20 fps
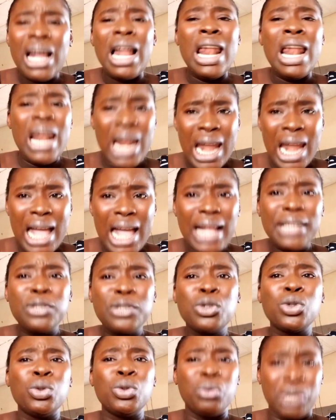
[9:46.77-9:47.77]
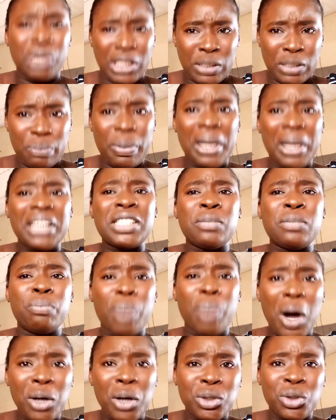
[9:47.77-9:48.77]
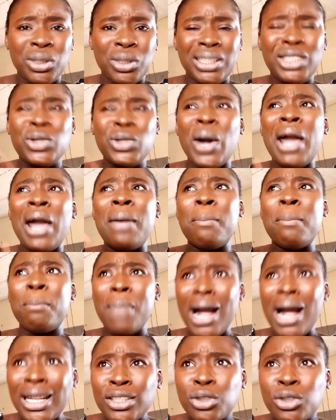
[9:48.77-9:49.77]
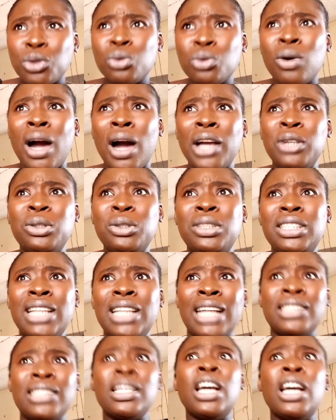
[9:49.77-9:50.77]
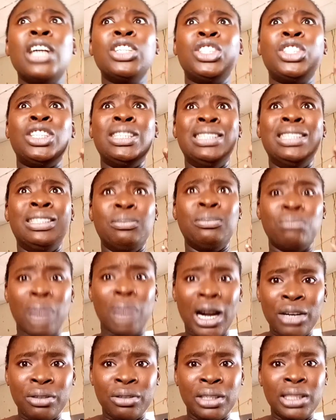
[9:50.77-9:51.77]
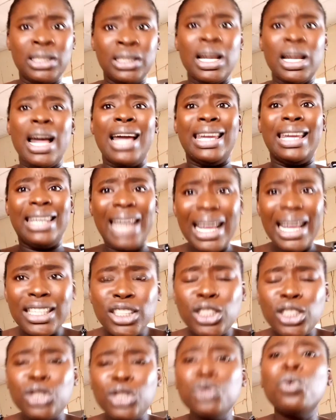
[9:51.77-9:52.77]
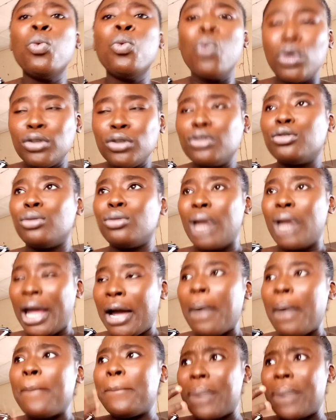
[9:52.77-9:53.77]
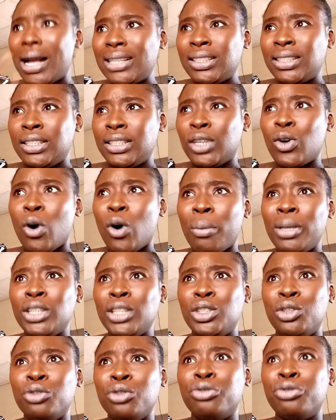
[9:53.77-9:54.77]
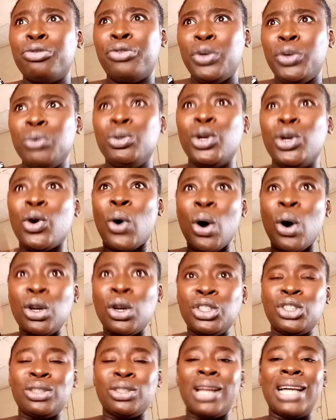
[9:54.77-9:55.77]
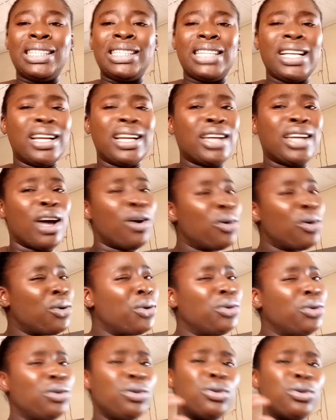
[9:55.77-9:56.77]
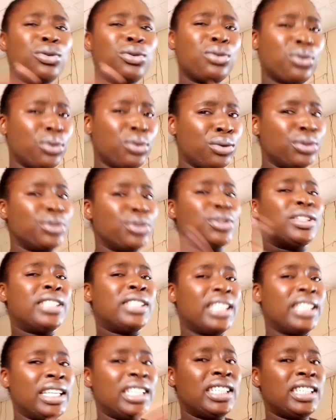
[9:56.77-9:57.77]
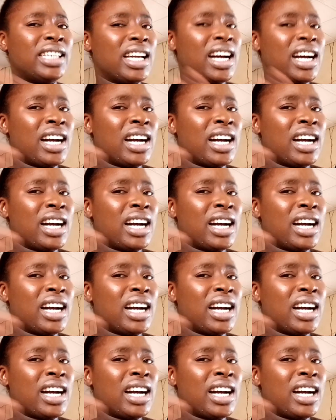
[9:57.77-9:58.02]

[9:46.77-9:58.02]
learn to respect boundaries. You are a man too, and you see that she is married. Yes, you want to pass the comment, you feel the urge to like tell her that, oh, you look good, you did